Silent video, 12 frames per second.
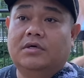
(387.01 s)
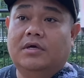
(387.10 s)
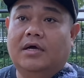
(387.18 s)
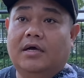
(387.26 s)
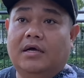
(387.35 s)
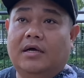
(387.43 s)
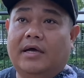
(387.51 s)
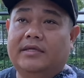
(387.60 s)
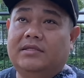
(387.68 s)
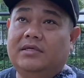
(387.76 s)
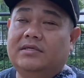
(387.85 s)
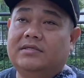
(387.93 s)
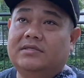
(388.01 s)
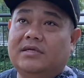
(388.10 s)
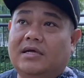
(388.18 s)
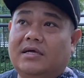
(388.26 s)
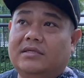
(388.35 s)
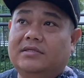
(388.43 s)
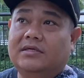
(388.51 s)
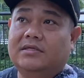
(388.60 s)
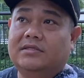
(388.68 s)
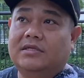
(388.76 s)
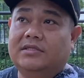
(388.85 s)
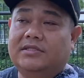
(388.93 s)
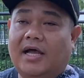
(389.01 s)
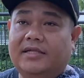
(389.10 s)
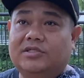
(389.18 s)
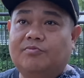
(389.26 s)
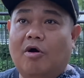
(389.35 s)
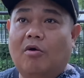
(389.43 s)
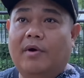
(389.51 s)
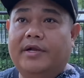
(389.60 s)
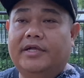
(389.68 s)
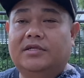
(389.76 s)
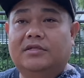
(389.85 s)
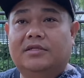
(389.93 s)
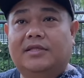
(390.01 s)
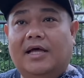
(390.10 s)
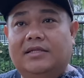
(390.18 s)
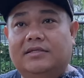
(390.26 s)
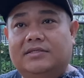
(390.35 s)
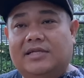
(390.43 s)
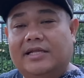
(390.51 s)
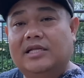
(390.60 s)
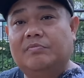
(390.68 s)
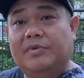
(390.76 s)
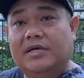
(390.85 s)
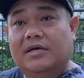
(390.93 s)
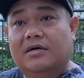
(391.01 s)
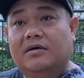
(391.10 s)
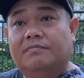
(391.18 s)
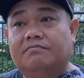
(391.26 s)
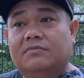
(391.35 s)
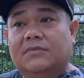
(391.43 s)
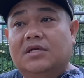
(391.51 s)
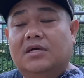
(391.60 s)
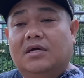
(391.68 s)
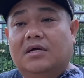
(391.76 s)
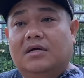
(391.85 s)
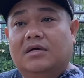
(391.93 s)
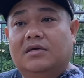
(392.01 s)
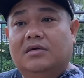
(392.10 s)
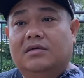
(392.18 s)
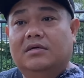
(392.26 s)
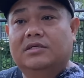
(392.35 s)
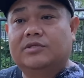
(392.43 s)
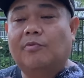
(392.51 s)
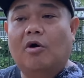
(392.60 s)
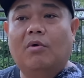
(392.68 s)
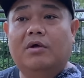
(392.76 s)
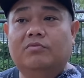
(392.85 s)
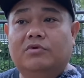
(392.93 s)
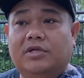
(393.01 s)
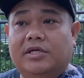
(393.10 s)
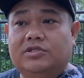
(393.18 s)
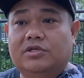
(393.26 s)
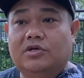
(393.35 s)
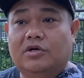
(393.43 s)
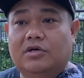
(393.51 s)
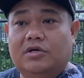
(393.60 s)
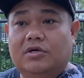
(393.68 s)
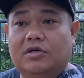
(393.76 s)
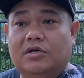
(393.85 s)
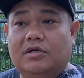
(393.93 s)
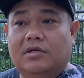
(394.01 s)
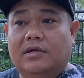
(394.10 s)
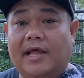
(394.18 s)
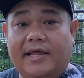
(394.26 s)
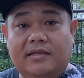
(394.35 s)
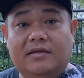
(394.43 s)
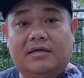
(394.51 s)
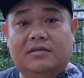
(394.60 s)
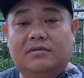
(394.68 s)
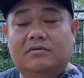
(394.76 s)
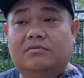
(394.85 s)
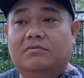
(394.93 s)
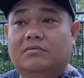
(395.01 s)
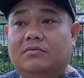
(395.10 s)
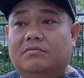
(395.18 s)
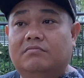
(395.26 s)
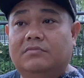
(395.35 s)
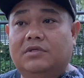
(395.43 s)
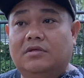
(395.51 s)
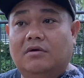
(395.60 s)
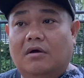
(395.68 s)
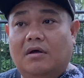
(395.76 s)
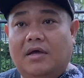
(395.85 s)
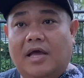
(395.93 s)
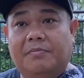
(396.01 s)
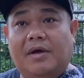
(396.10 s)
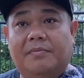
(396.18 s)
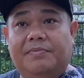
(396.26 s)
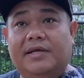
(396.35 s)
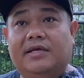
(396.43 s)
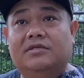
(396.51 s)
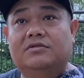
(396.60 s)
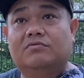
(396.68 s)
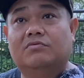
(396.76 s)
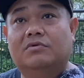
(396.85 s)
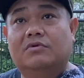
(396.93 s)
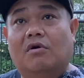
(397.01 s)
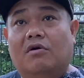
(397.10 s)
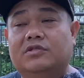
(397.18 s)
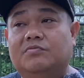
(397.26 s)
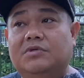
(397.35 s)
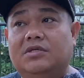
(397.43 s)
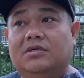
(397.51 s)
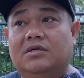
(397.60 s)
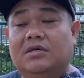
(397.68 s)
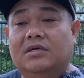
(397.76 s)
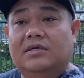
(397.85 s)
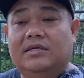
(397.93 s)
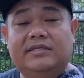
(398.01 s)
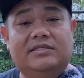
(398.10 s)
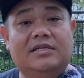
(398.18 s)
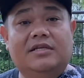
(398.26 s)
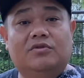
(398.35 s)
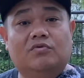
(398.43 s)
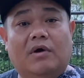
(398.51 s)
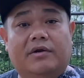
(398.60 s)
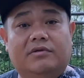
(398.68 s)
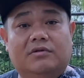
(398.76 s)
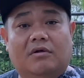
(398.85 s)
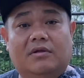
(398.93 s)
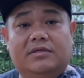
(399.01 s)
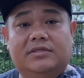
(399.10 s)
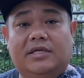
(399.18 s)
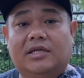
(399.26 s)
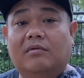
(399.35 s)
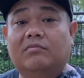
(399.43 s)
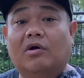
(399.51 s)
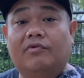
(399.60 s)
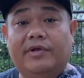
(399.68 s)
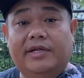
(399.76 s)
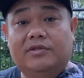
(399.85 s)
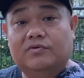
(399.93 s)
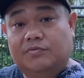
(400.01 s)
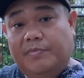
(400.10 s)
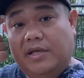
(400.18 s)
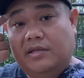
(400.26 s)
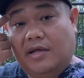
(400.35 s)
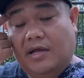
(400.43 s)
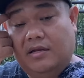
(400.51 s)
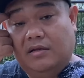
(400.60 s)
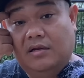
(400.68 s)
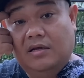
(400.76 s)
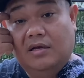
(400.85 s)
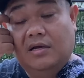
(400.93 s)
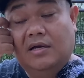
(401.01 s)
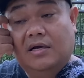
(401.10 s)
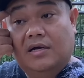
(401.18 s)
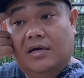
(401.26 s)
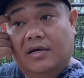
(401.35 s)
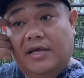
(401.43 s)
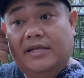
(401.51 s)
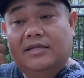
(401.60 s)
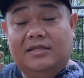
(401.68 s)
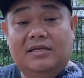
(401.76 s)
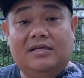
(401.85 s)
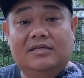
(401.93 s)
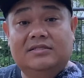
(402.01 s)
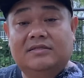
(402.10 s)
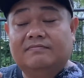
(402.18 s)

I think it's the Dart small one and the Dart slightly bigger. A small one would actually landed at my place would cost me easily $200, and I'm not ready to spend that. And the thing is,